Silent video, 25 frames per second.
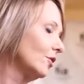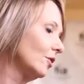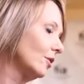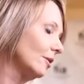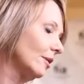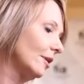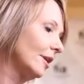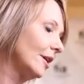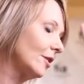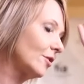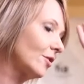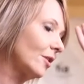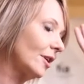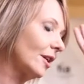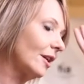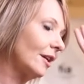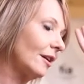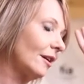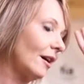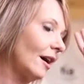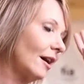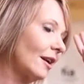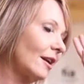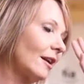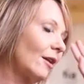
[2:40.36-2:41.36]
to
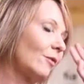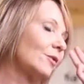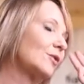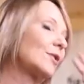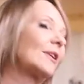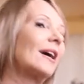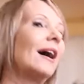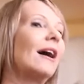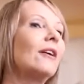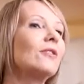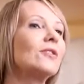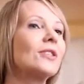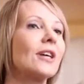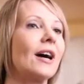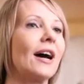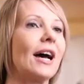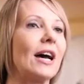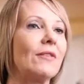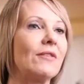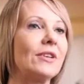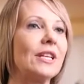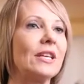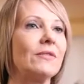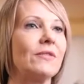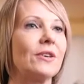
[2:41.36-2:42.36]
literally, I don't know, towns I
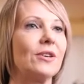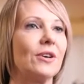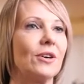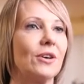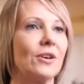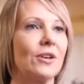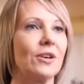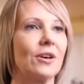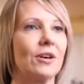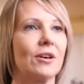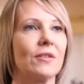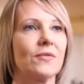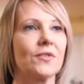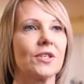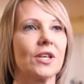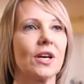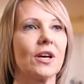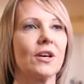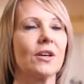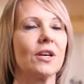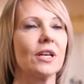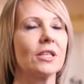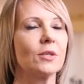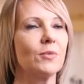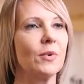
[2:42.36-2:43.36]
haven't even heard of.
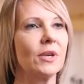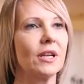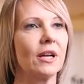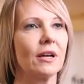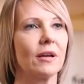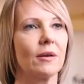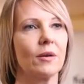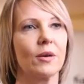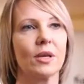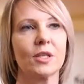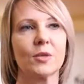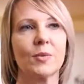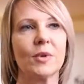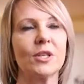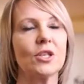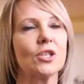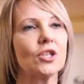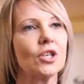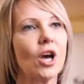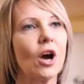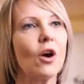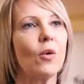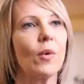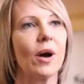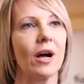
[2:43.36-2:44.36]
So it's been
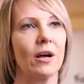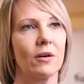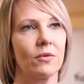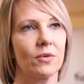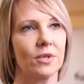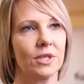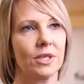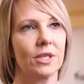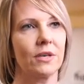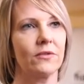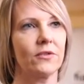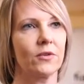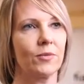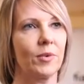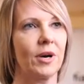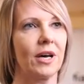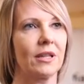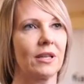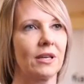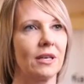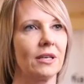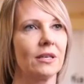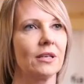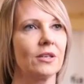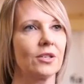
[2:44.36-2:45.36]
so well received
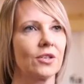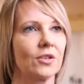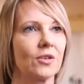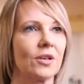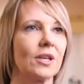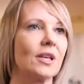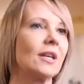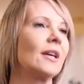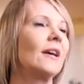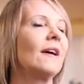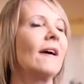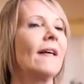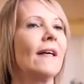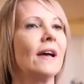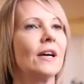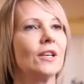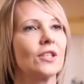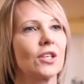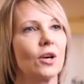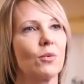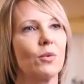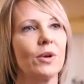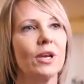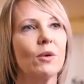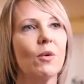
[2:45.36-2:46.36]
by the industry.
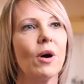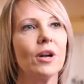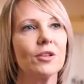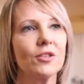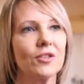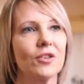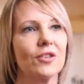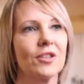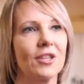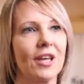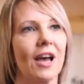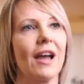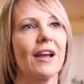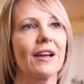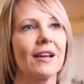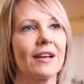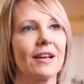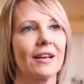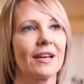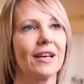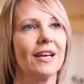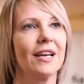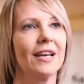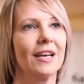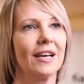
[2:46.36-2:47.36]
So we want to thank
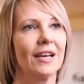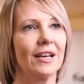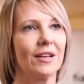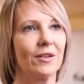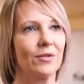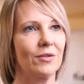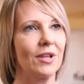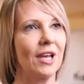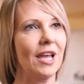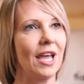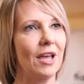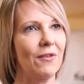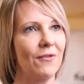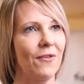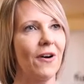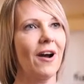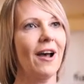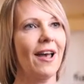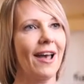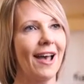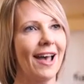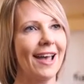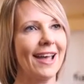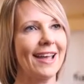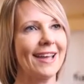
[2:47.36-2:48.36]
the
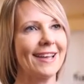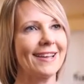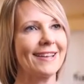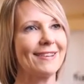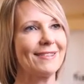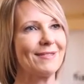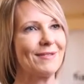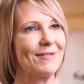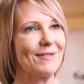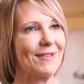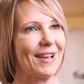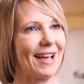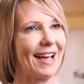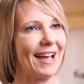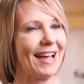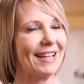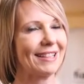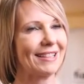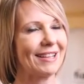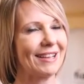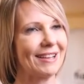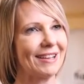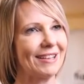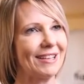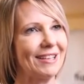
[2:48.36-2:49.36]
FIA
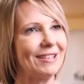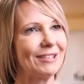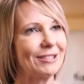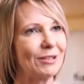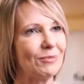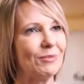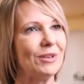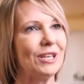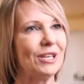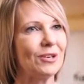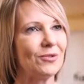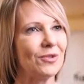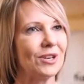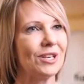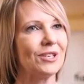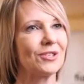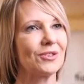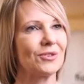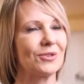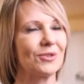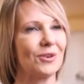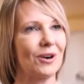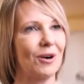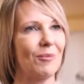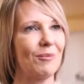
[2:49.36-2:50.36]
and the
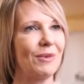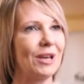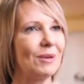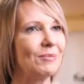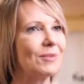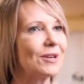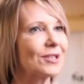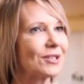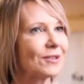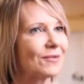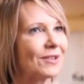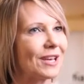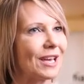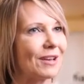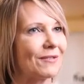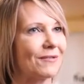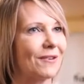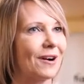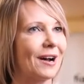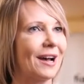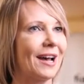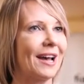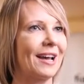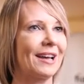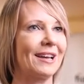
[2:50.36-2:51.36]
intermediaries who are members of the
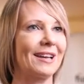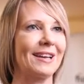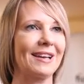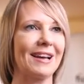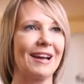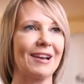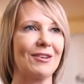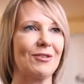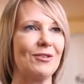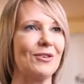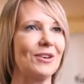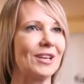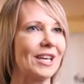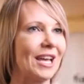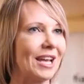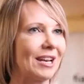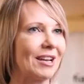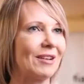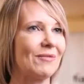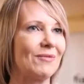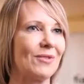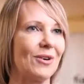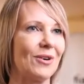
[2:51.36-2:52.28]
FIA and who get